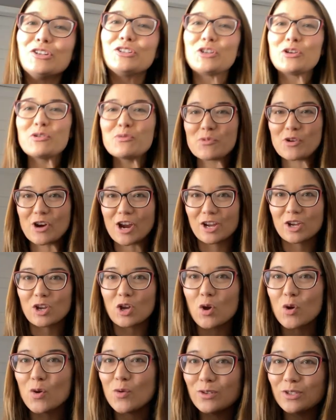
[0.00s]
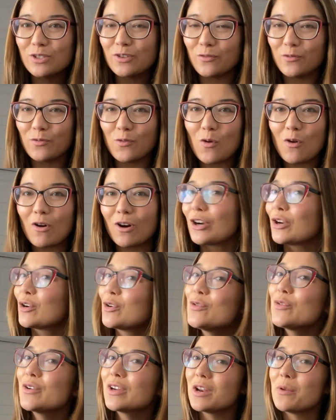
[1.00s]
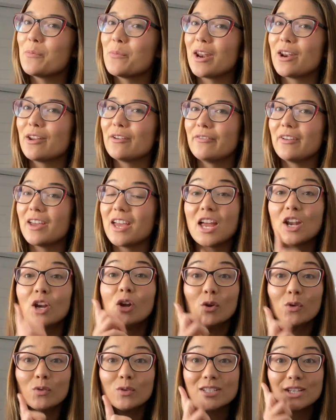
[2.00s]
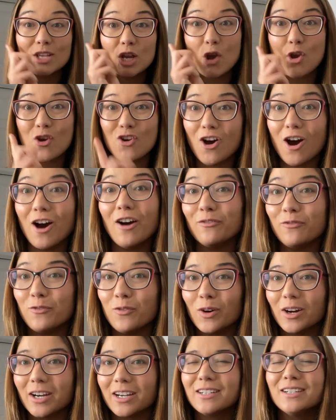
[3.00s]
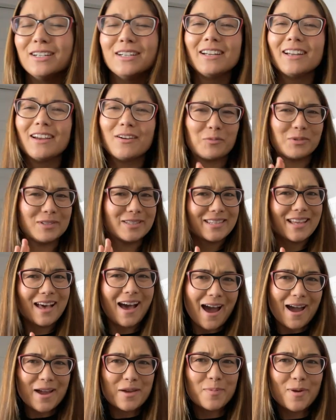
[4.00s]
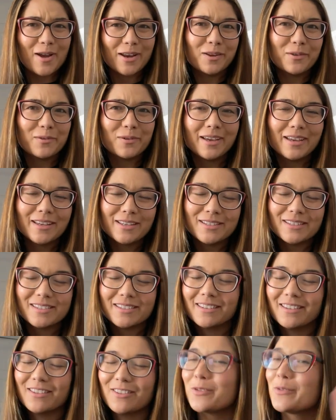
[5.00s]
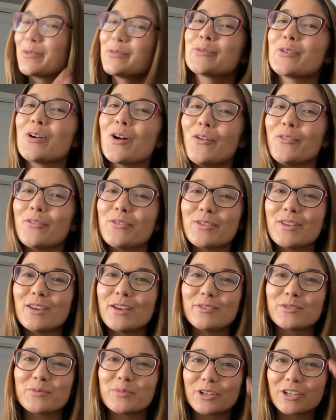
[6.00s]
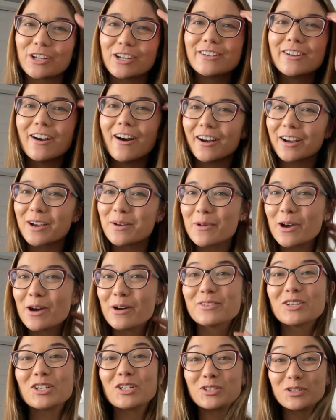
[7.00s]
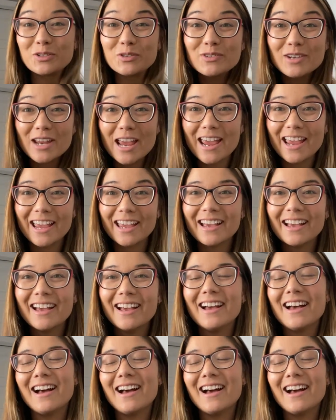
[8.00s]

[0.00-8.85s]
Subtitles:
Turmeric, who is it for, who can it benefit, and who is it not for? What's the hype anyways? Those are all the things we're going to talk about today.